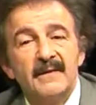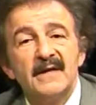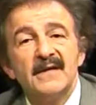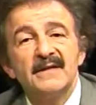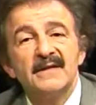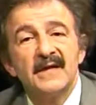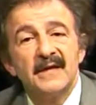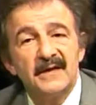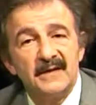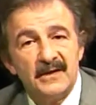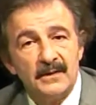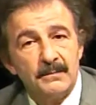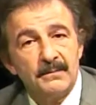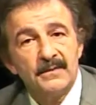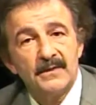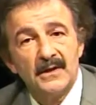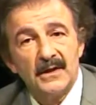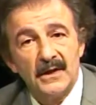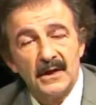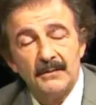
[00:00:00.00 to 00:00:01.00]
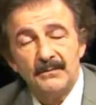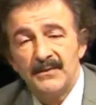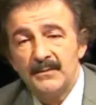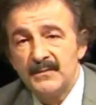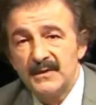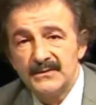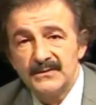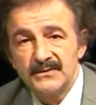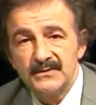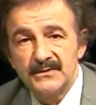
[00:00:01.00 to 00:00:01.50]
tighten up the
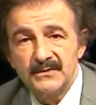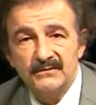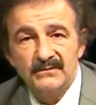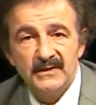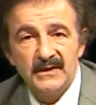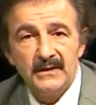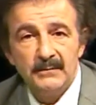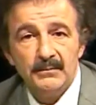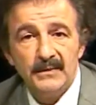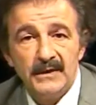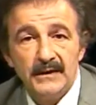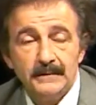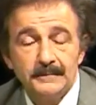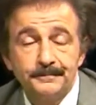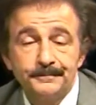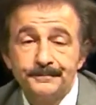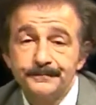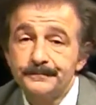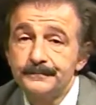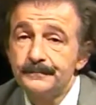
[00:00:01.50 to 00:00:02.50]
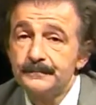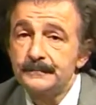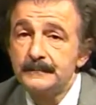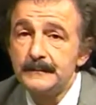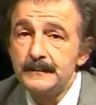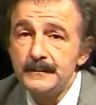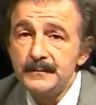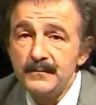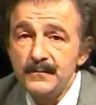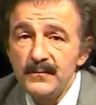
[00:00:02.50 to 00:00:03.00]
muscles if need be.
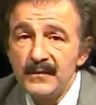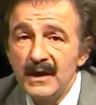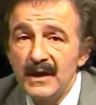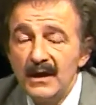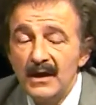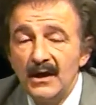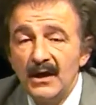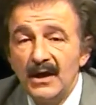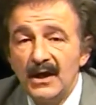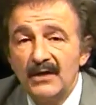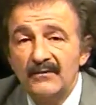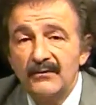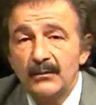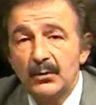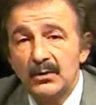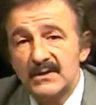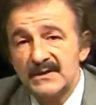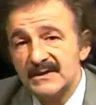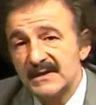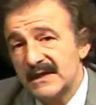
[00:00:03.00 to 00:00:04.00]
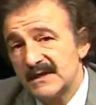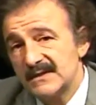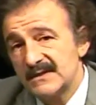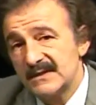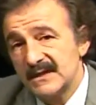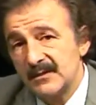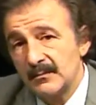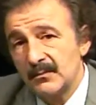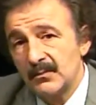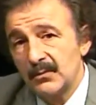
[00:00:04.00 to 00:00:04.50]
Of course, that's
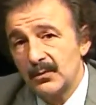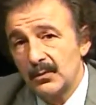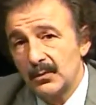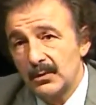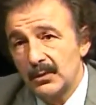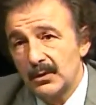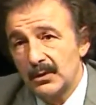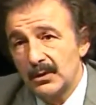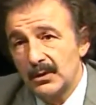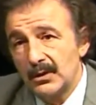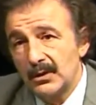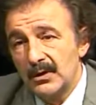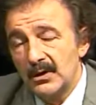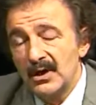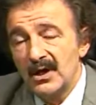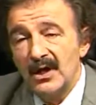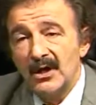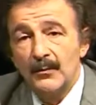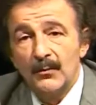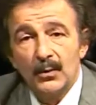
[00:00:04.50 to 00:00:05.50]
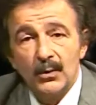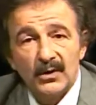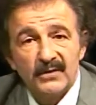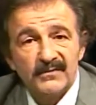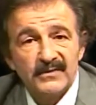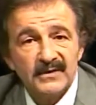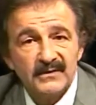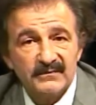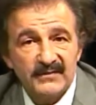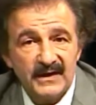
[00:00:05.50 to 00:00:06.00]
a more of
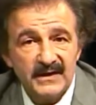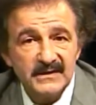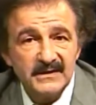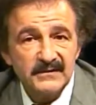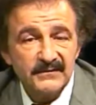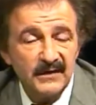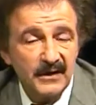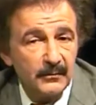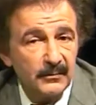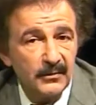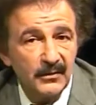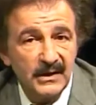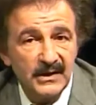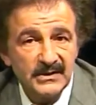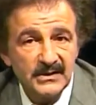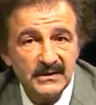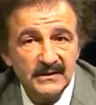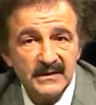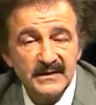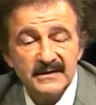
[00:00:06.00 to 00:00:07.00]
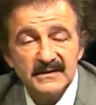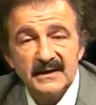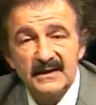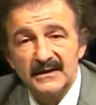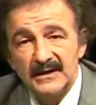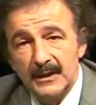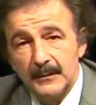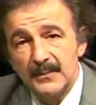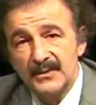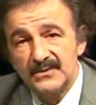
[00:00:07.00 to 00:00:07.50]
an invasive operation than, say,
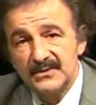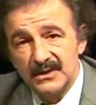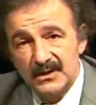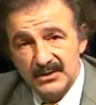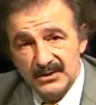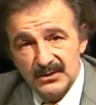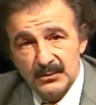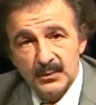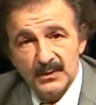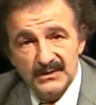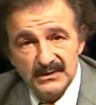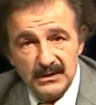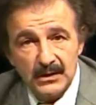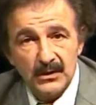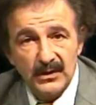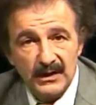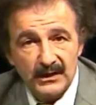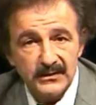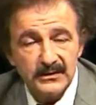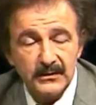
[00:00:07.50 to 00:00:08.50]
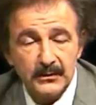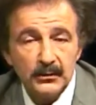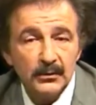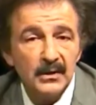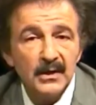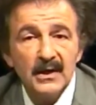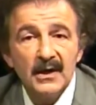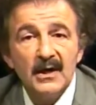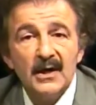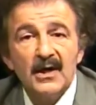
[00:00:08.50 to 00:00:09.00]
liposuction, which I'll get to.
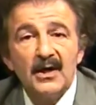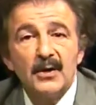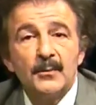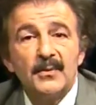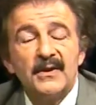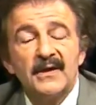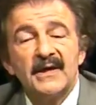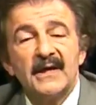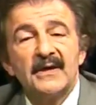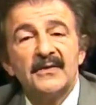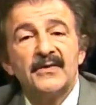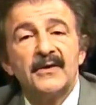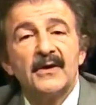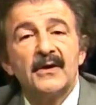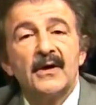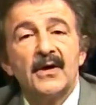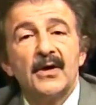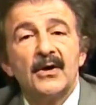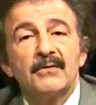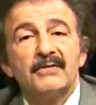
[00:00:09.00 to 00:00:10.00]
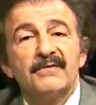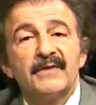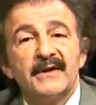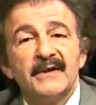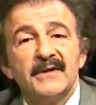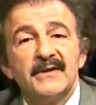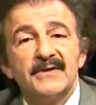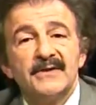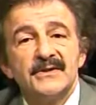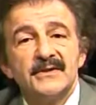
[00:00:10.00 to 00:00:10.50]
But again, there are
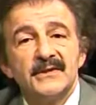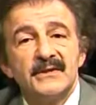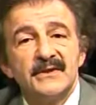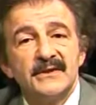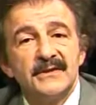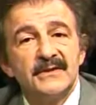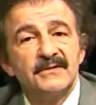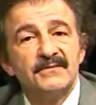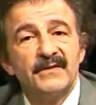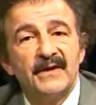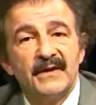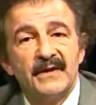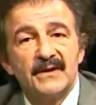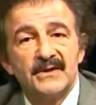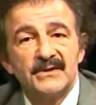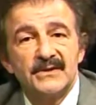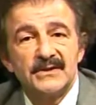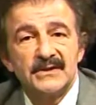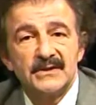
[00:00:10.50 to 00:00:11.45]
advantages and disadvantages